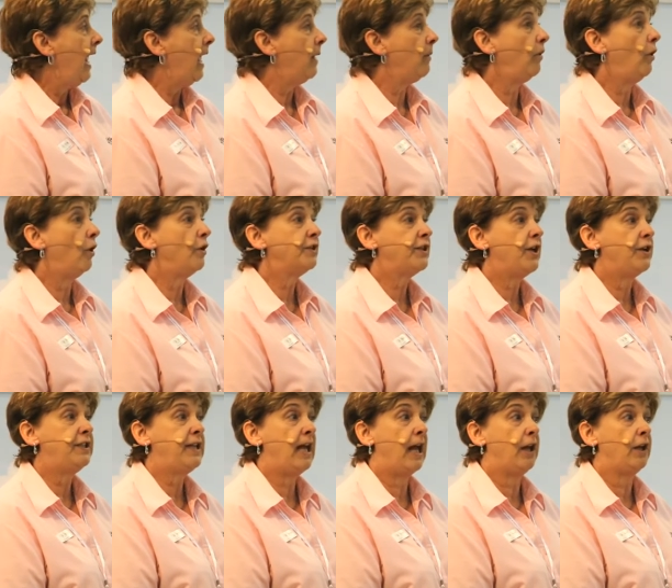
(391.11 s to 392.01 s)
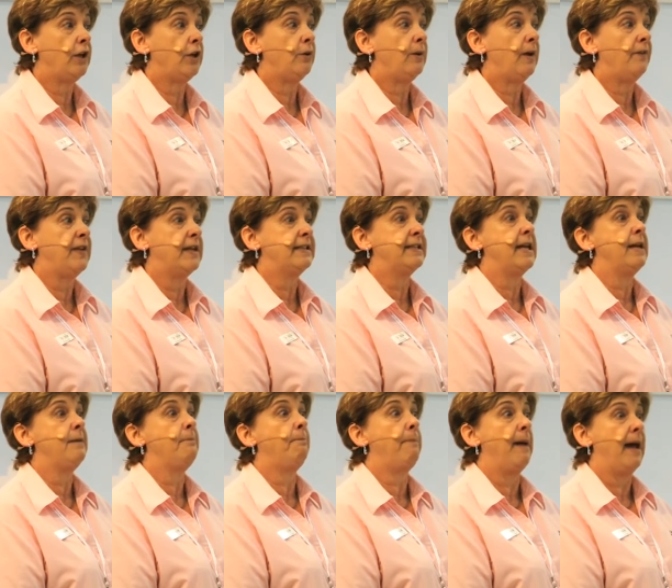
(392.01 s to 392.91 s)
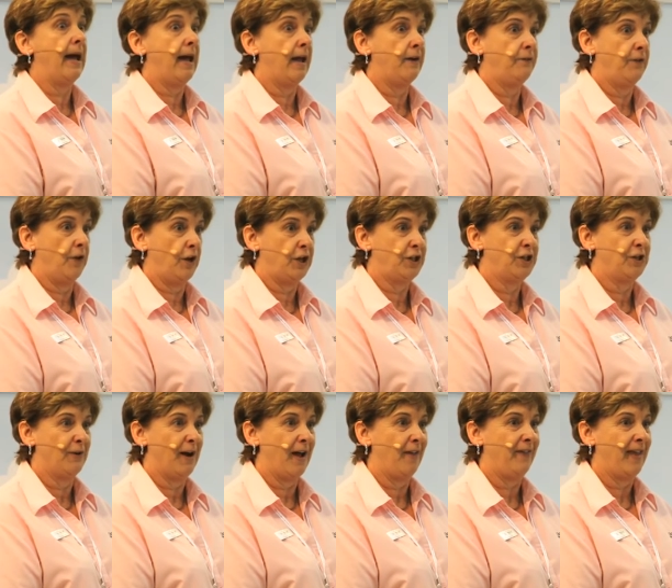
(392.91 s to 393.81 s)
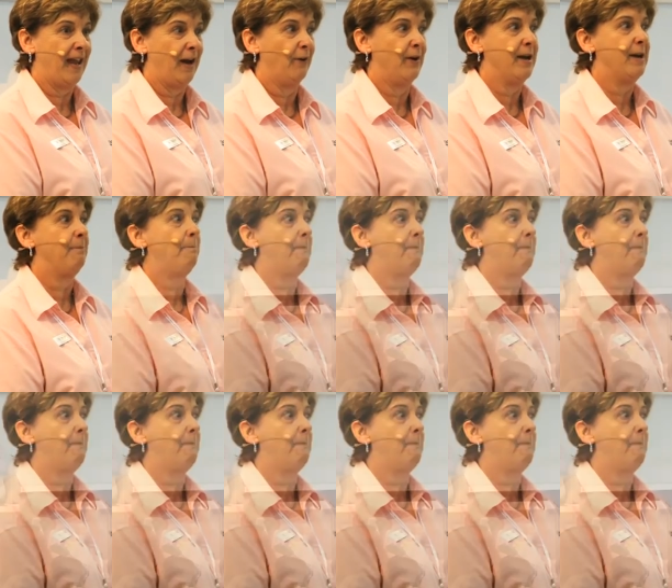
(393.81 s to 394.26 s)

It will also tell you if there's any bad furniture out there, or any